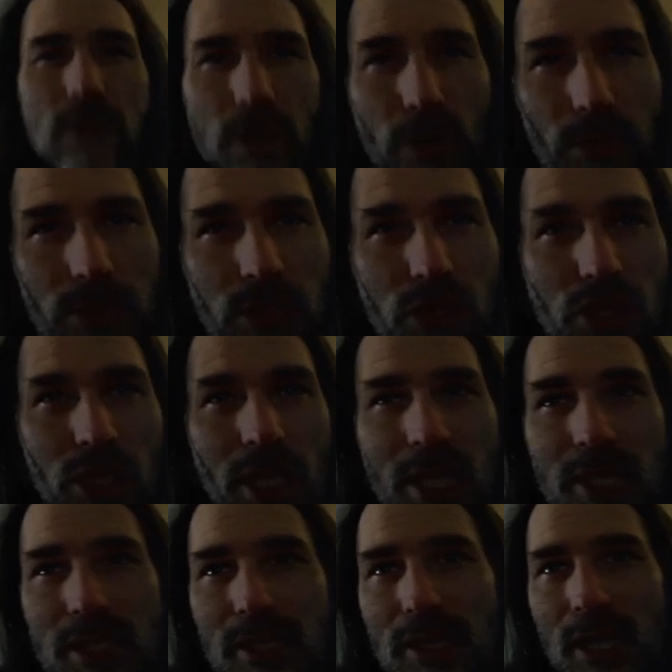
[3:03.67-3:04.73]
to
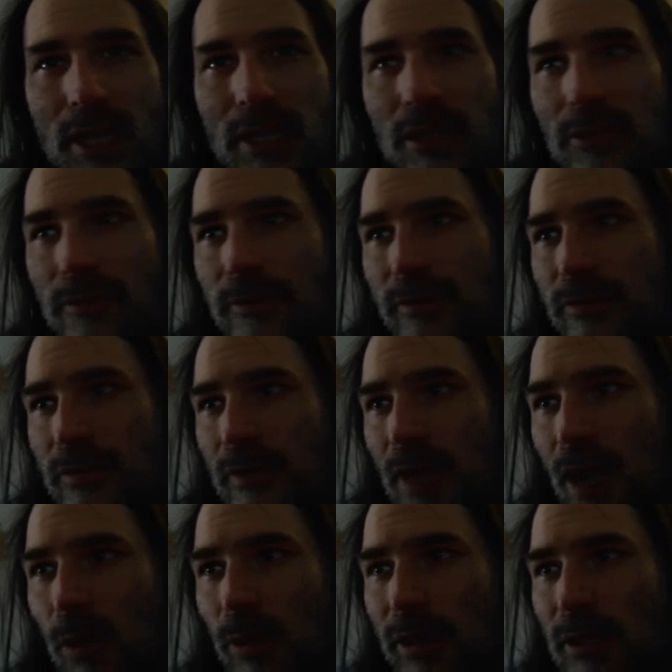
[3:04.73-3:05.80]
OCGN and kind of
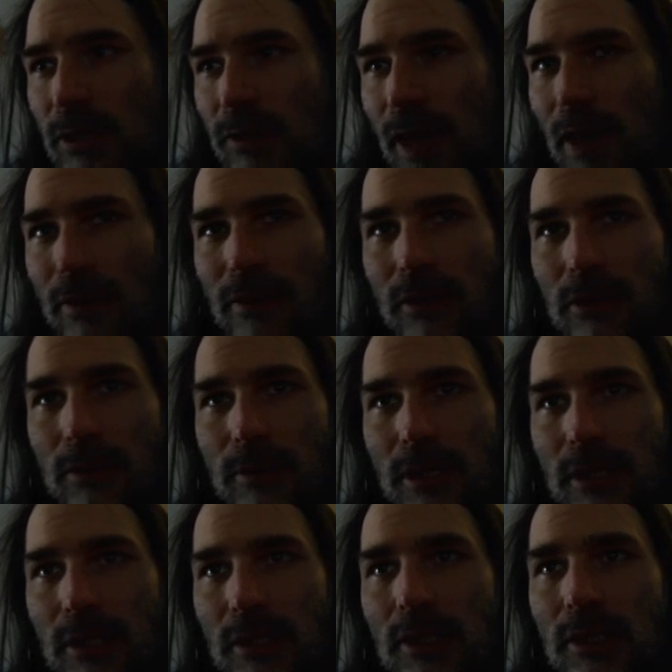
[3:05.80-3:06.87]
got wicked around a little bit.